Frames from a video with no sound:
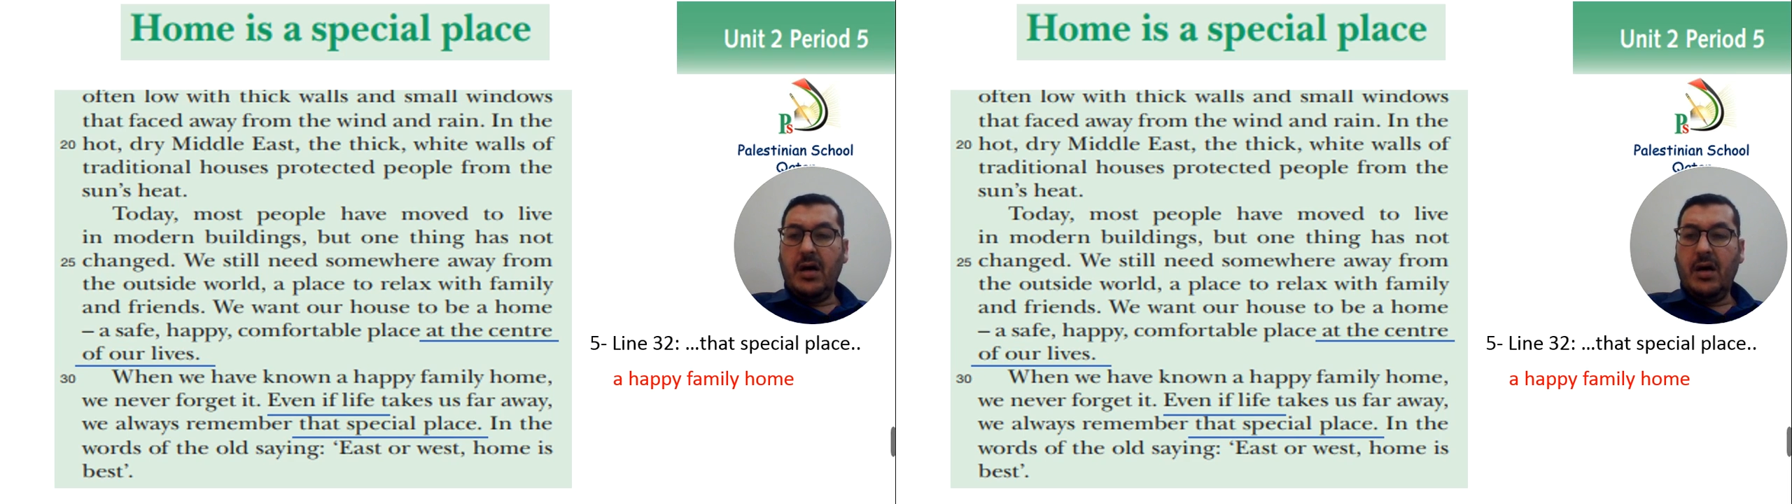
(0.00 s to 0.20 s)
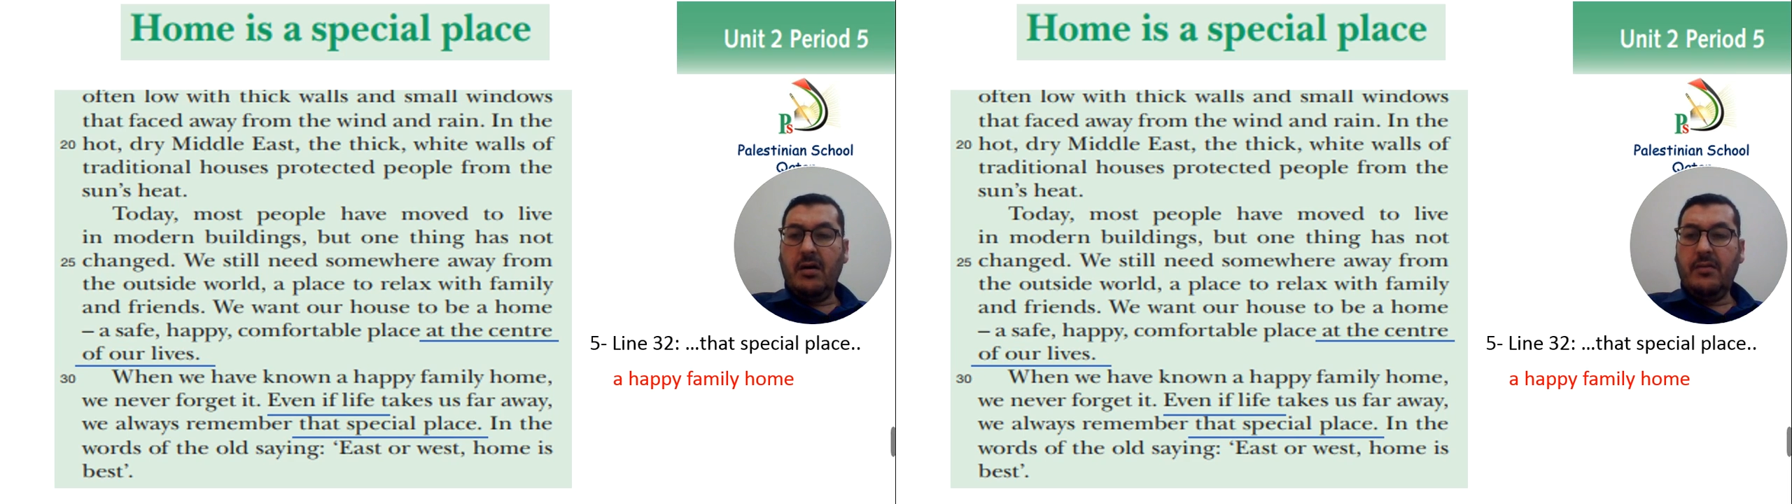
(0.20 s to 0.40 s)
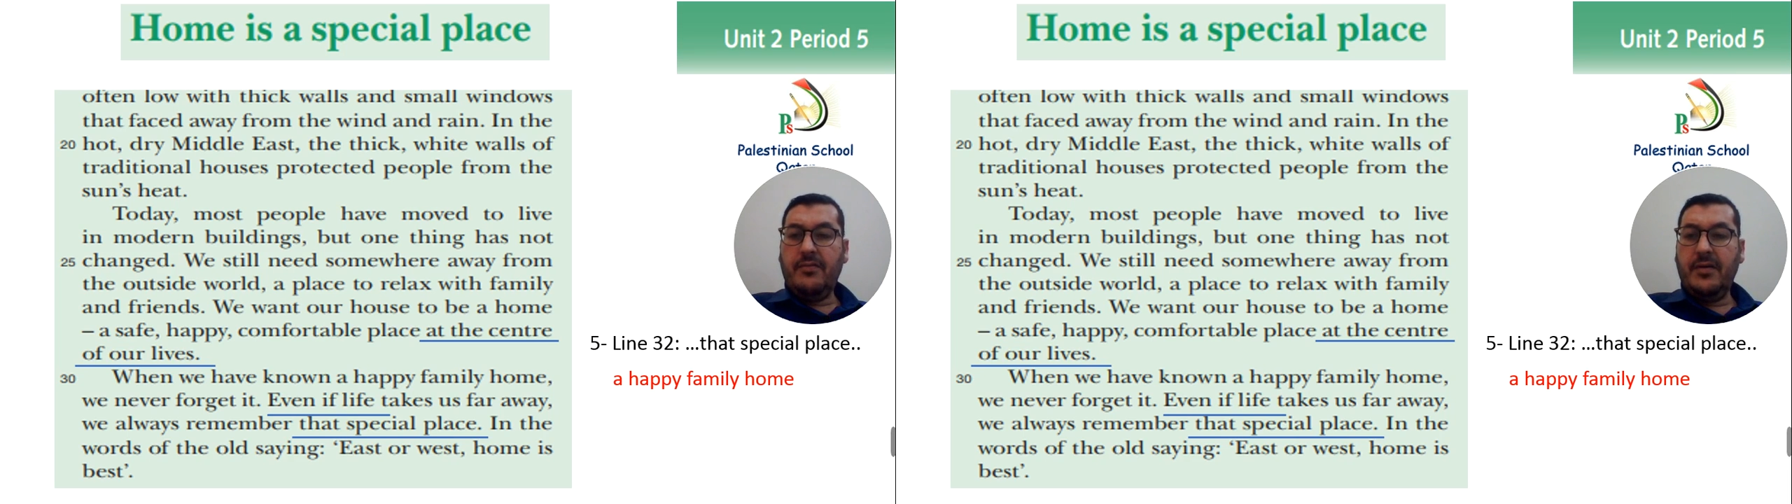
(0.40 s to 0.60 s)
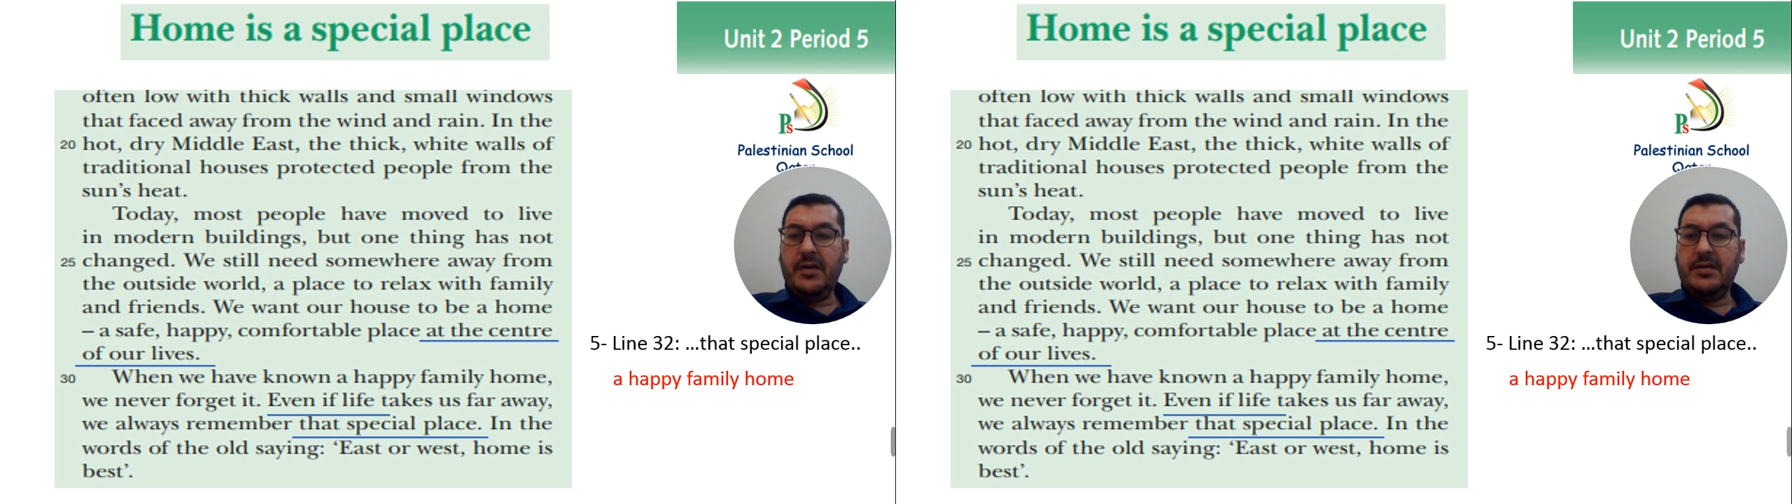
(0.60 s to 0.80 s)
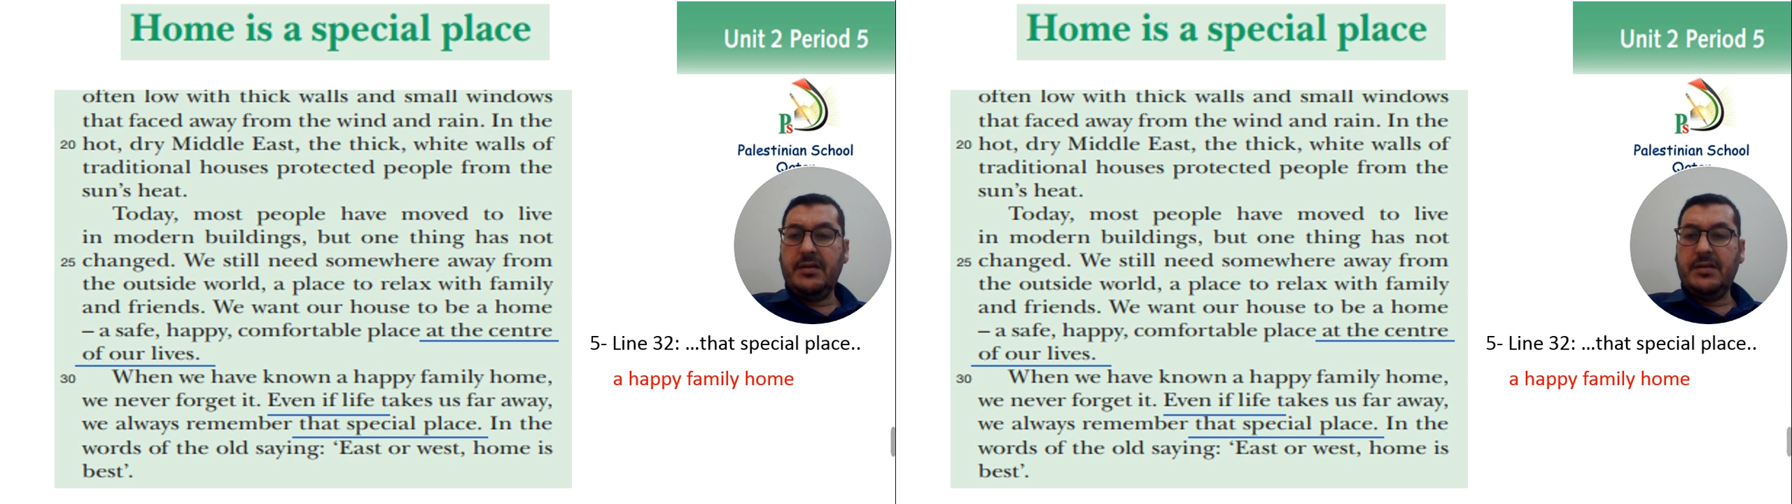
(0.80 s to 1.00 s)

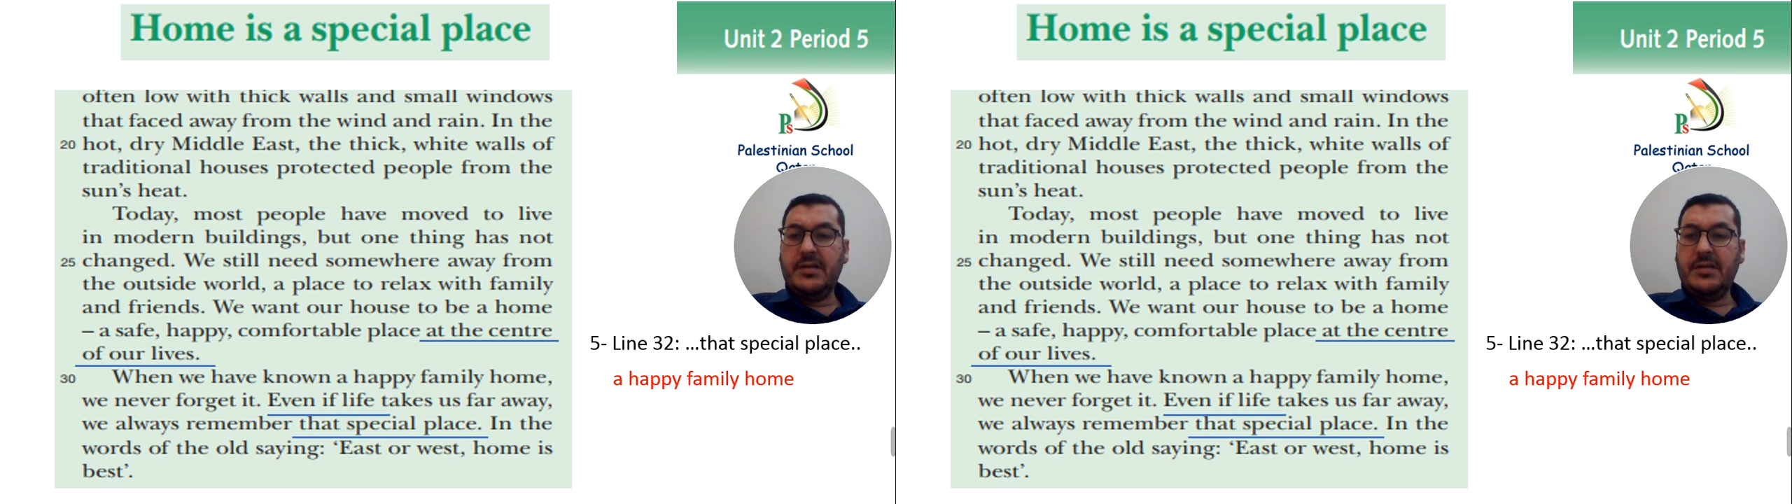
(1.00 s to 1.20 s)
Often